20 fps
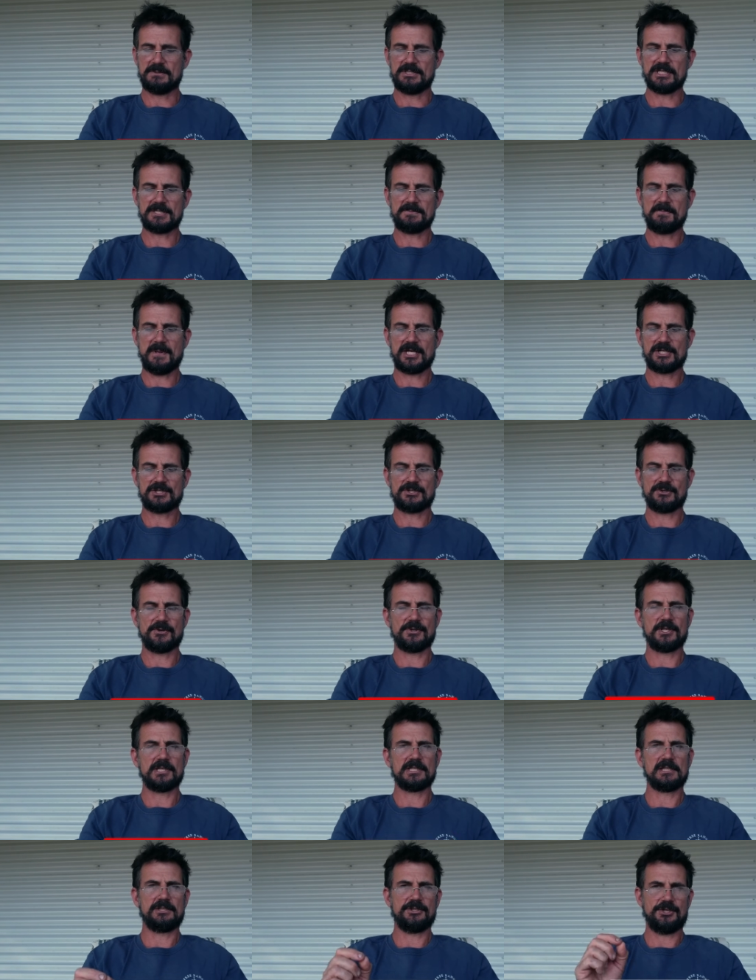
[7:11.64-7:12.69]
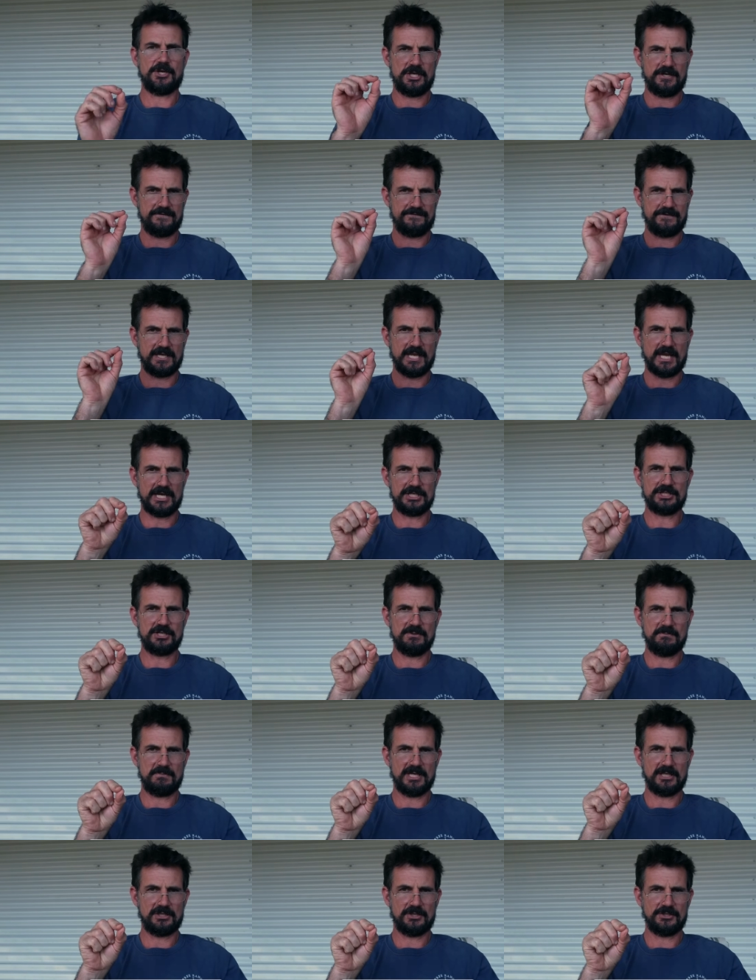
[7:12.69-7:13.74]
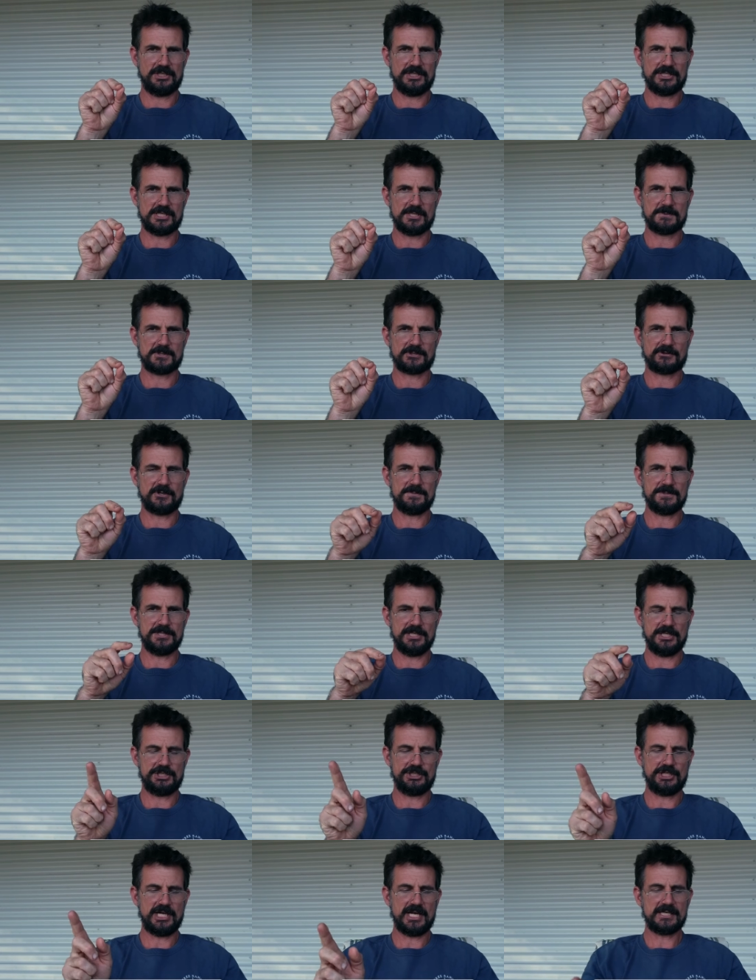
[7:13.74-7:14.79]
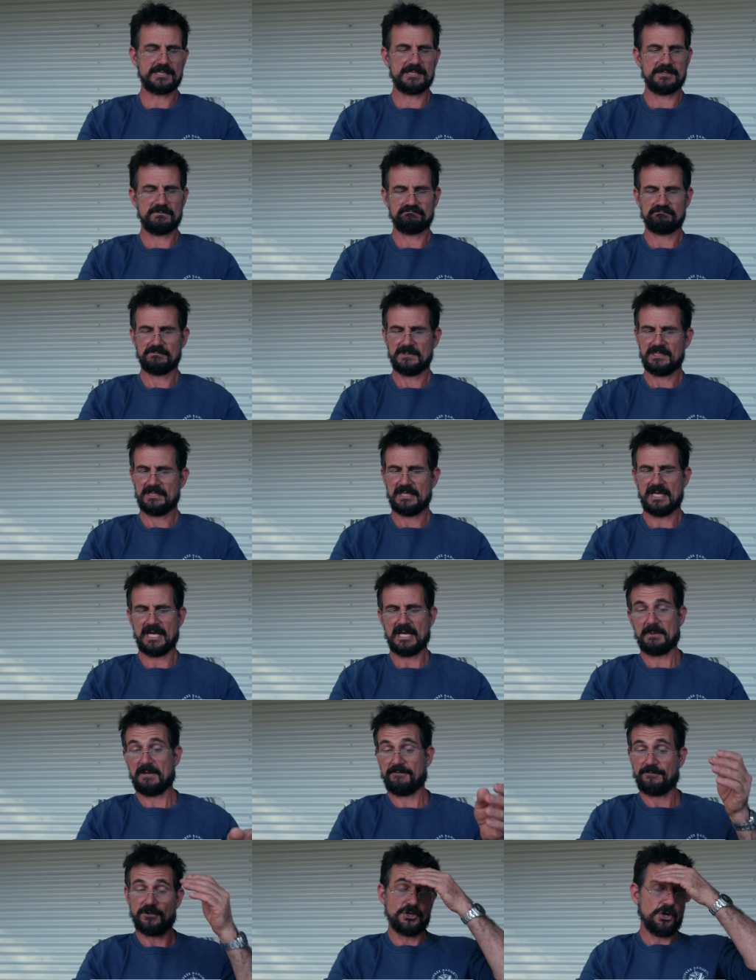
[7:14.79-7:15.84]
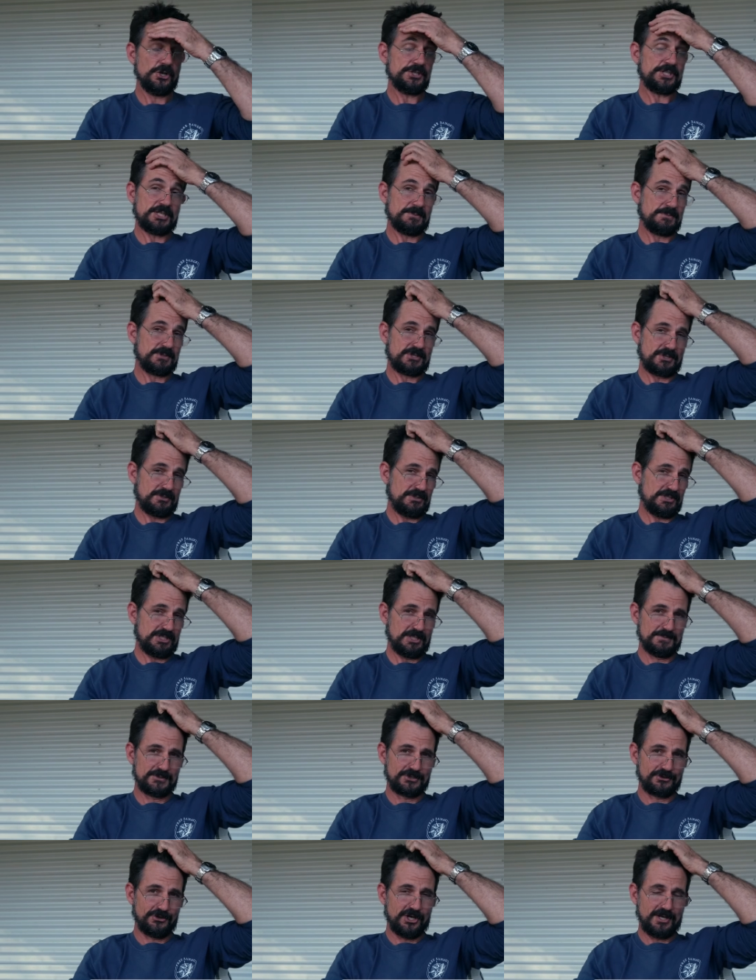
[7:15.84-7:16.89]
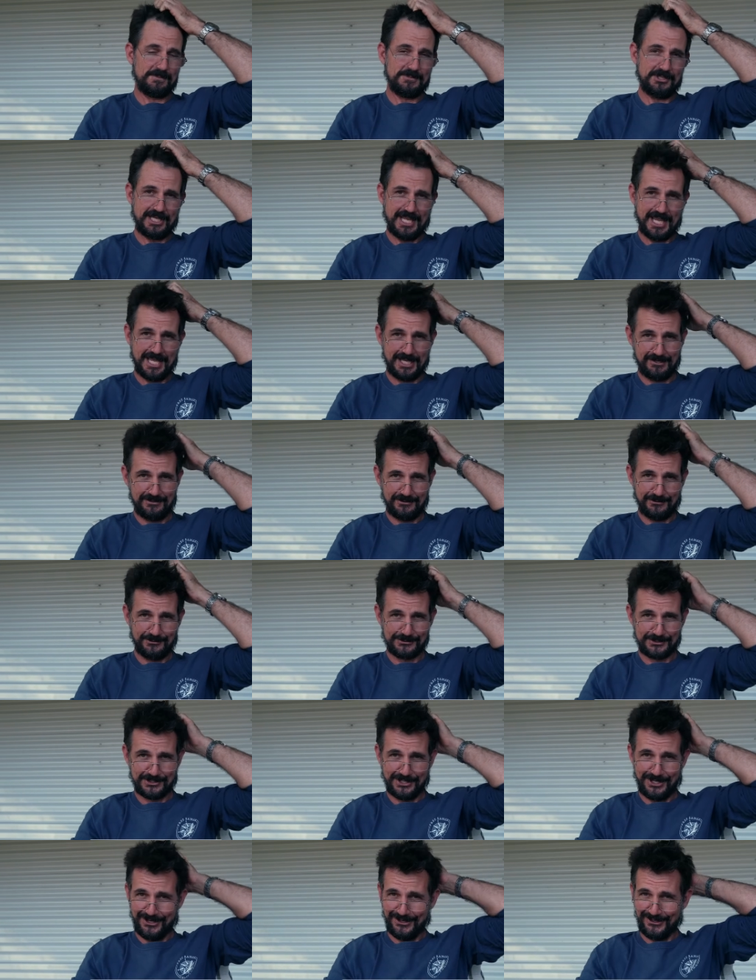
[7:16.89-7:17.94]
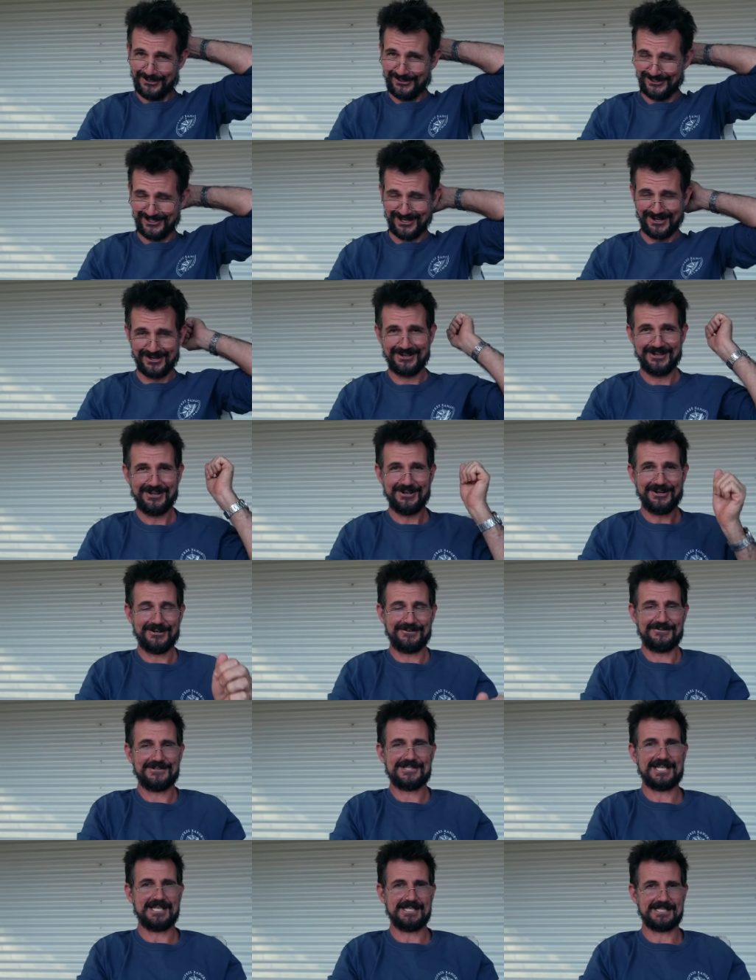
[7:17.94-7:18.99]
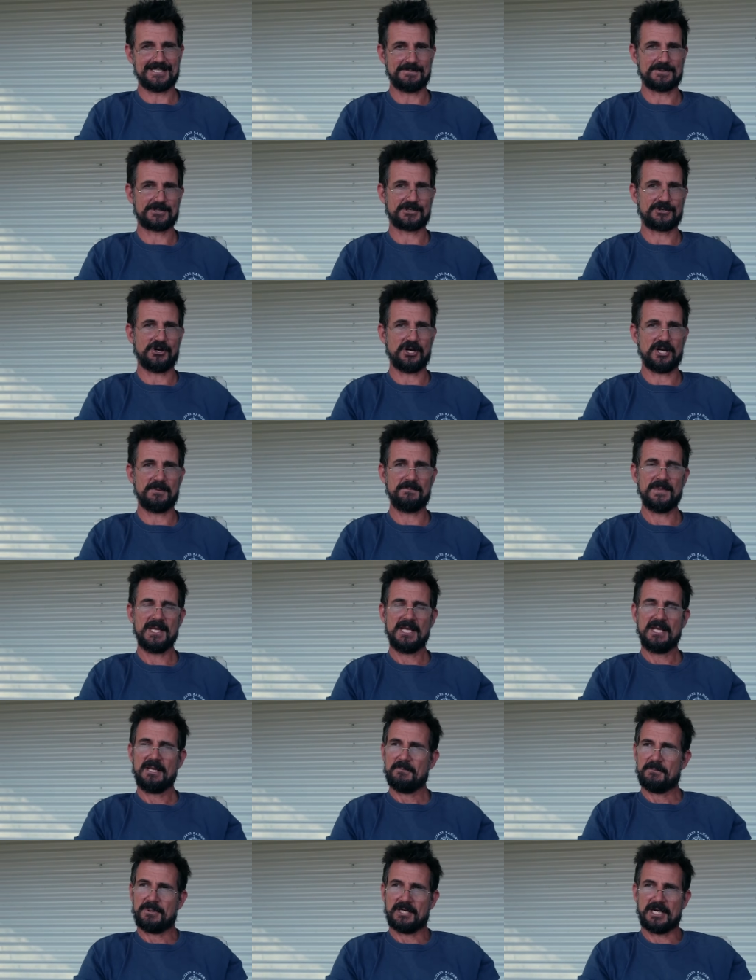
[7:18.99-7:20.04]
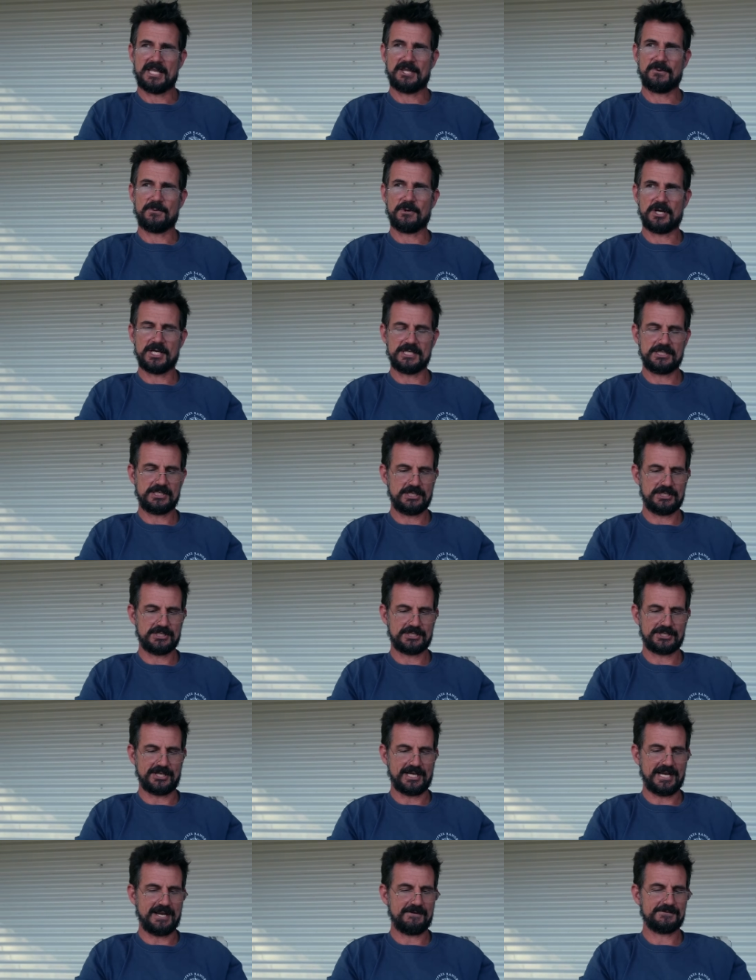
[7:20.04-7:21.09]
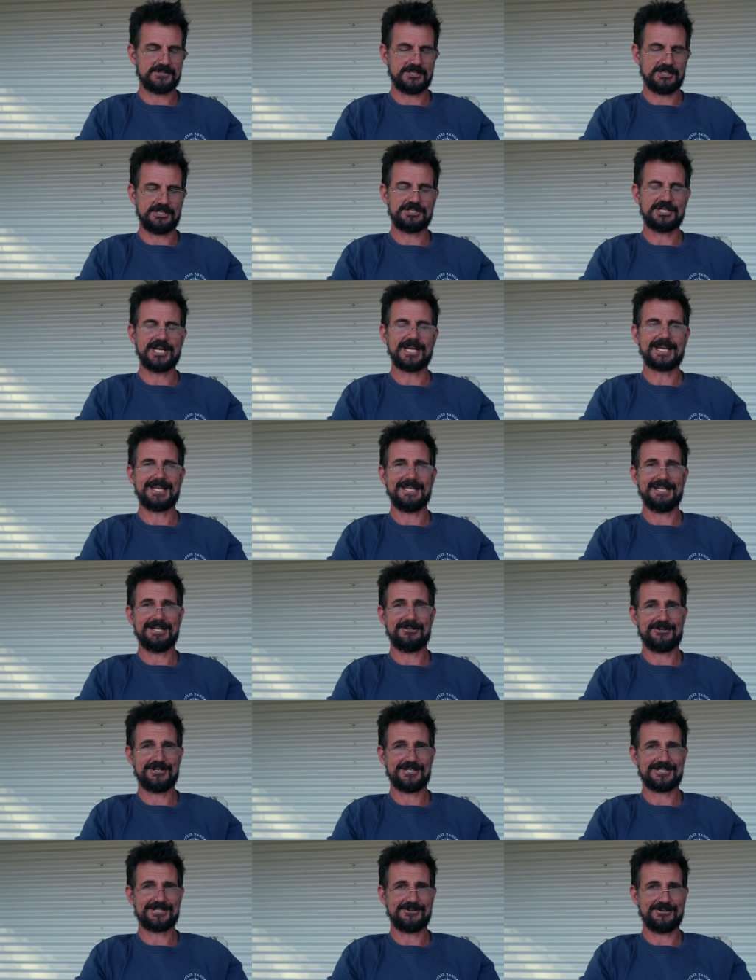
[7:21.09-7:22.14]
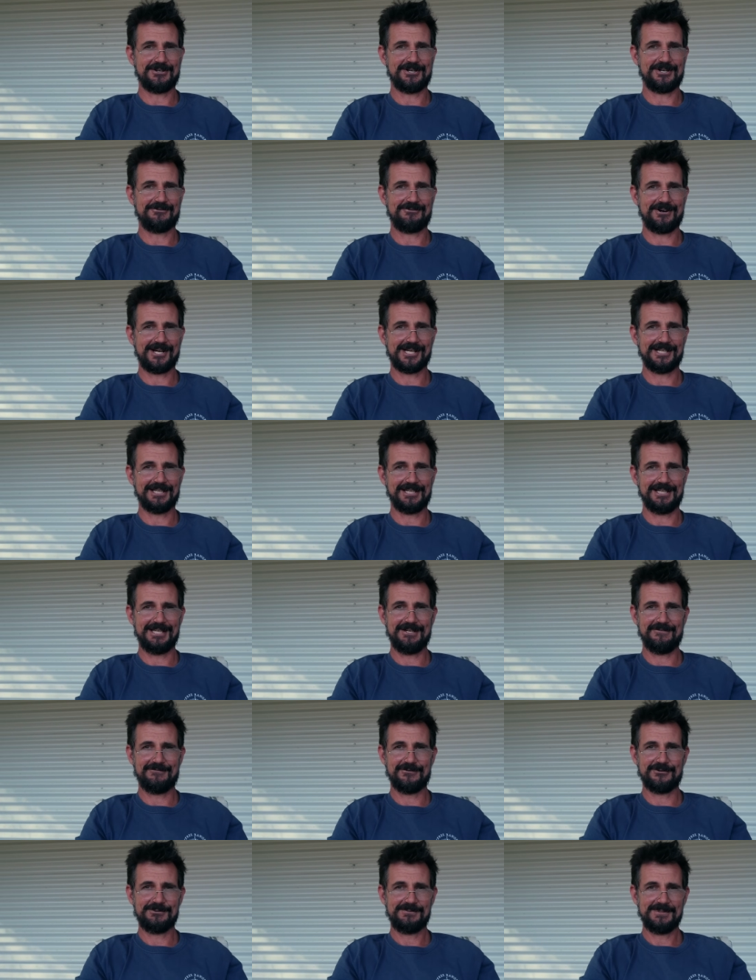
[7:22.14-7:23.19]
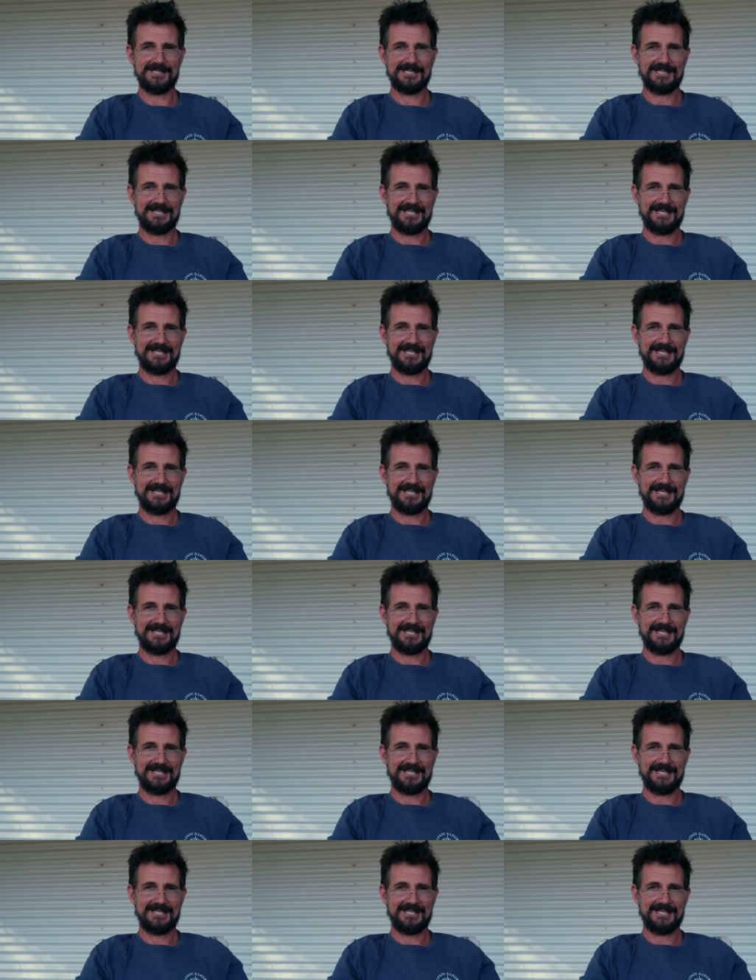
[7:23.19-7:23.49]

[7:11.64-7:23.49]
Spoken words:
just make sure the little notification bell on your subscription is checked. If you're not subscribed, you can also obviously subscribe, but otherwise you're just going to have to check in on us on a regular interval,